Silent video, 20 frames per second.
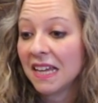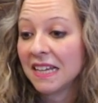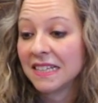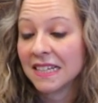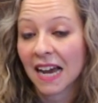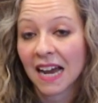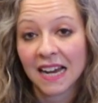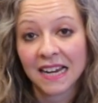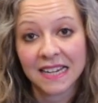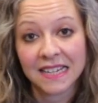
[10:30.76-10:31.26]

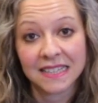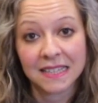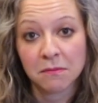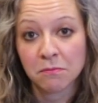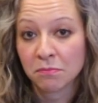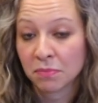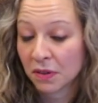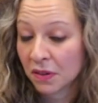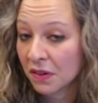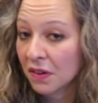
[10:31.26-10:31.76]
dies
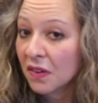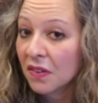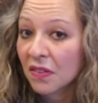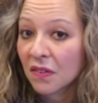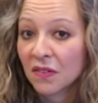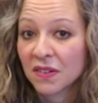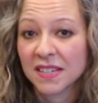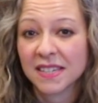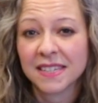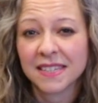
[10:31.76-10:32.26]
at birth
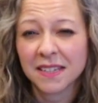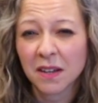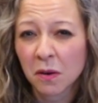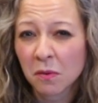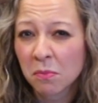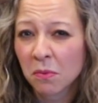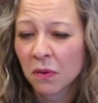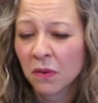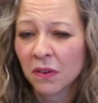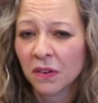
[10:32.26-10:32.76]
or is
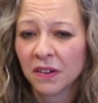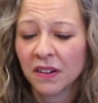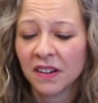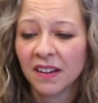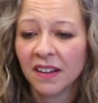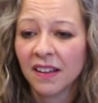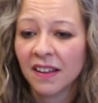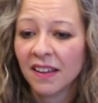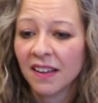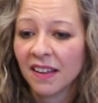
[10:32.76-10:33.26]

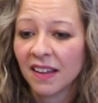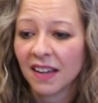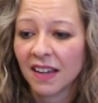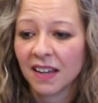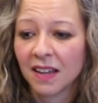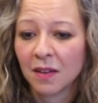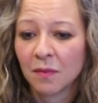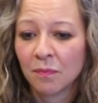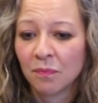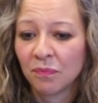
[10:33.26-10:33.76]
stillborn,
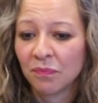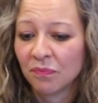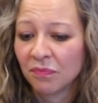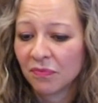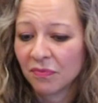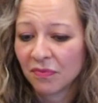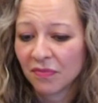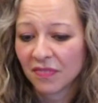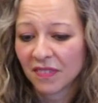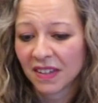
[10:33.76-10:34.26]
it
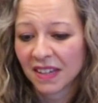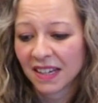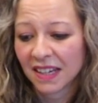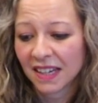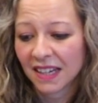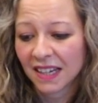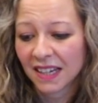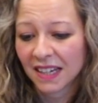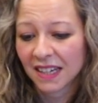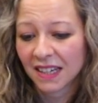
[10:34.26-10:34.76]

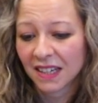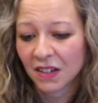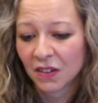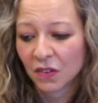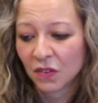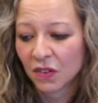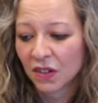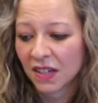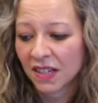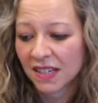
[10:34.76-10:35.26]

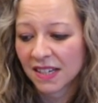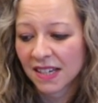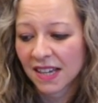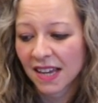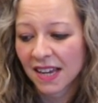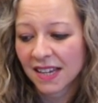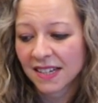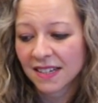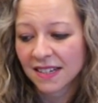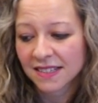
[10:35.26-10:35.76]

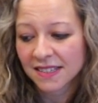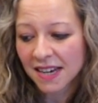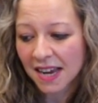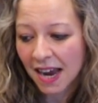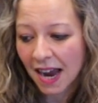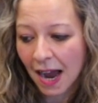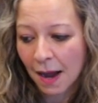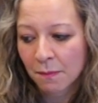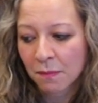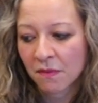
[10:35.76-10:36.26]
doesn't
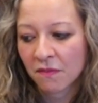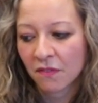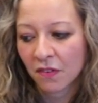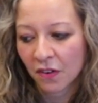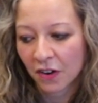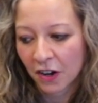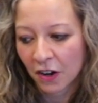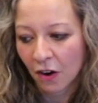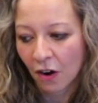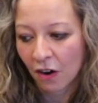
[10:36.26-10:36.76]
happen
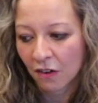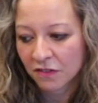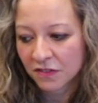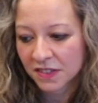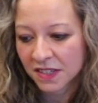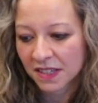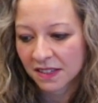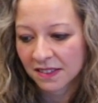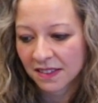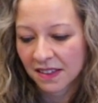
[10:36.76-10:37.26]
very
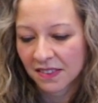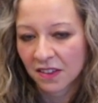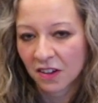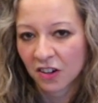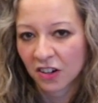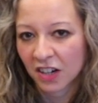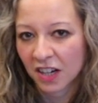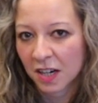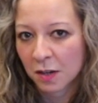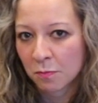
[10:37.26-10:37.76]
often
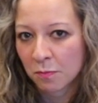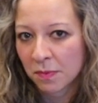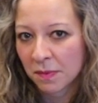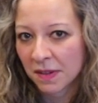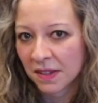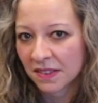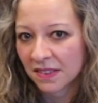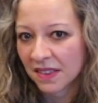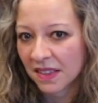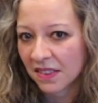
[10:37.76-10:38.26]

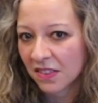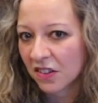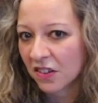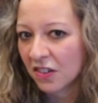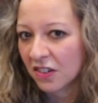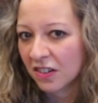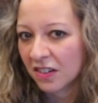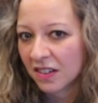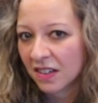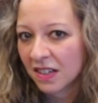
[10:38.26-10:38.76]
that
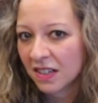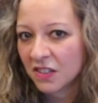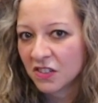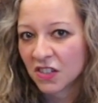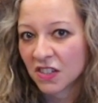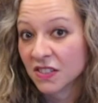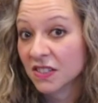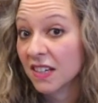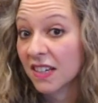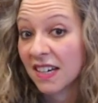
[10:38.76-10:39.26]
they're
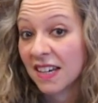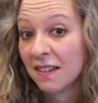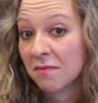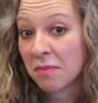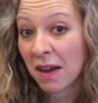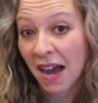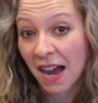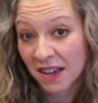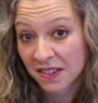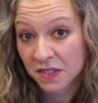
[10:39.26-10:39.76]
just gonna
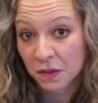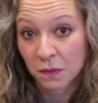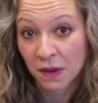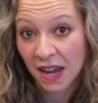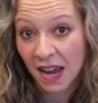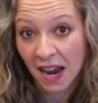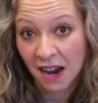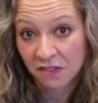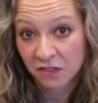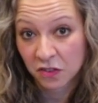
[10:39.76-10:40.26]
pass
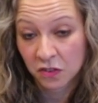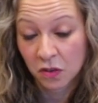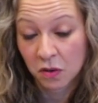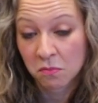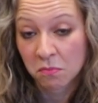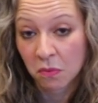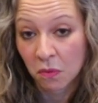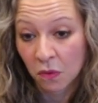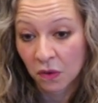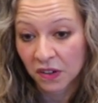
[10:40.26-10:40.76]
away after they're
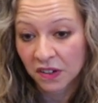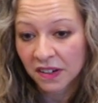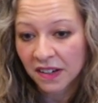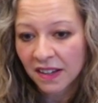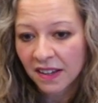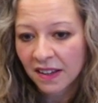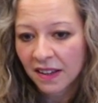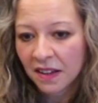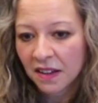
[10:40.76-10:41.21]
born.